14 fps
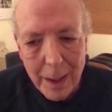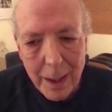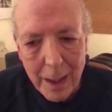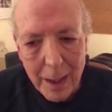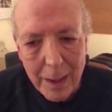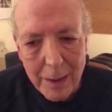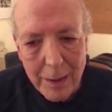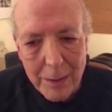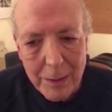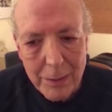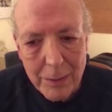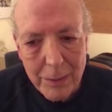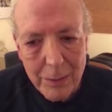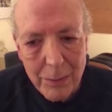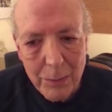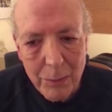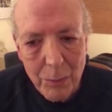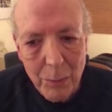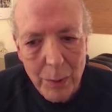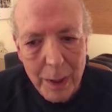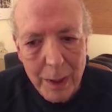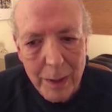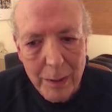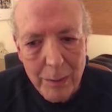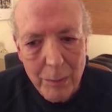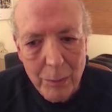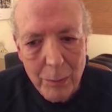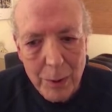And what
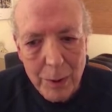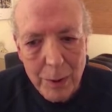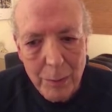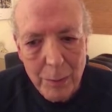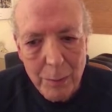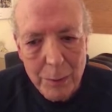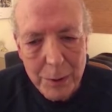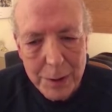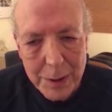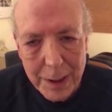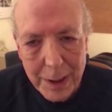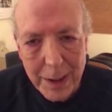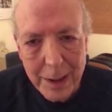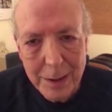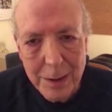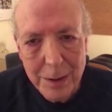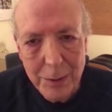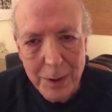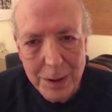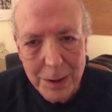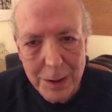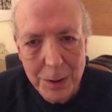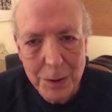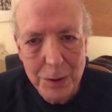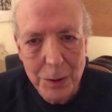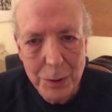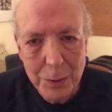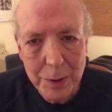we're seeing is a
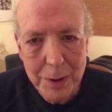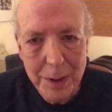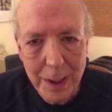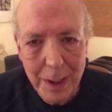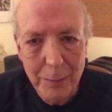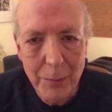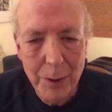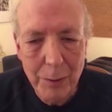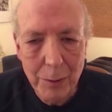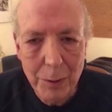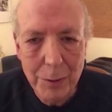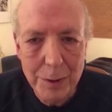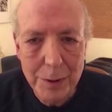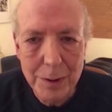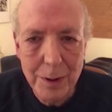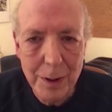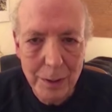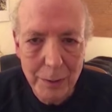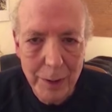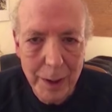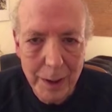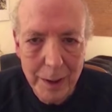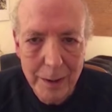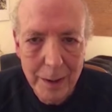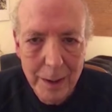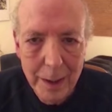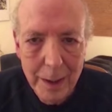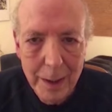transition to a time when growth is slowing.
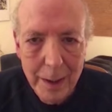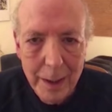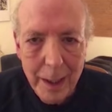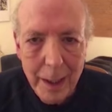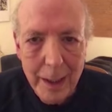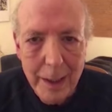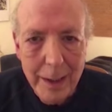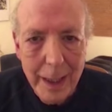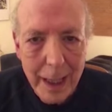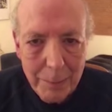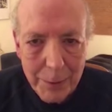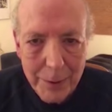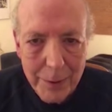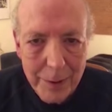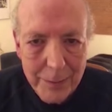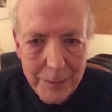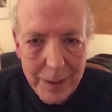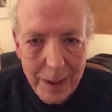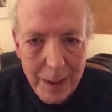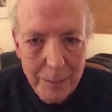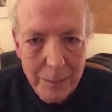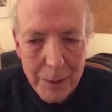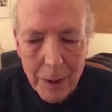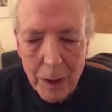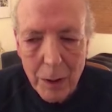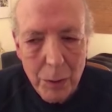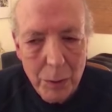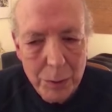And in that period of time,
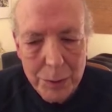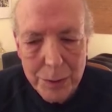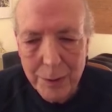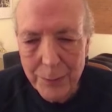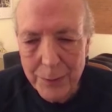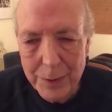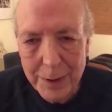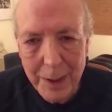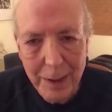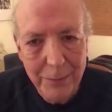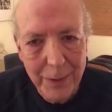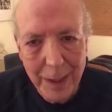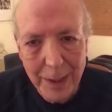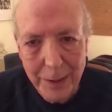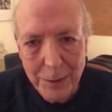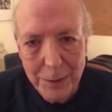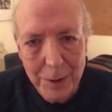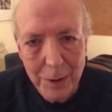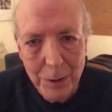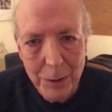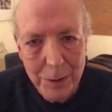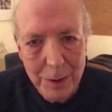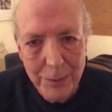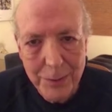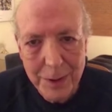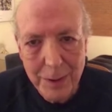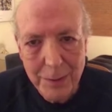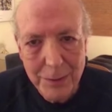a whole different set of values and a whole
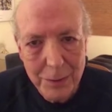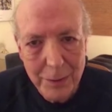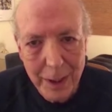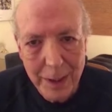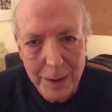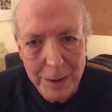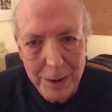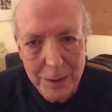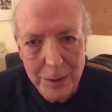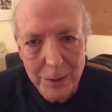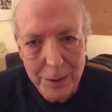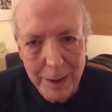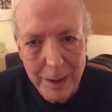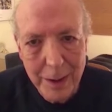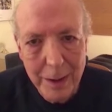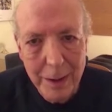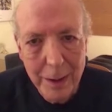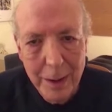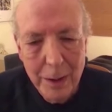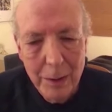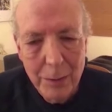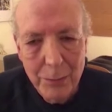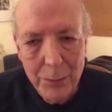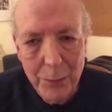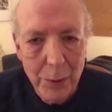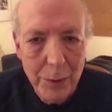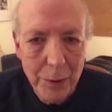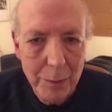different set of strategies are needed
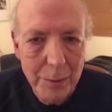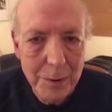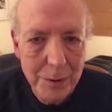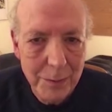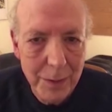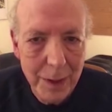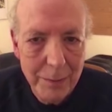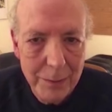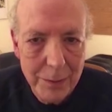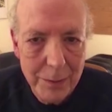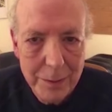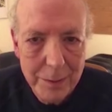for human survival.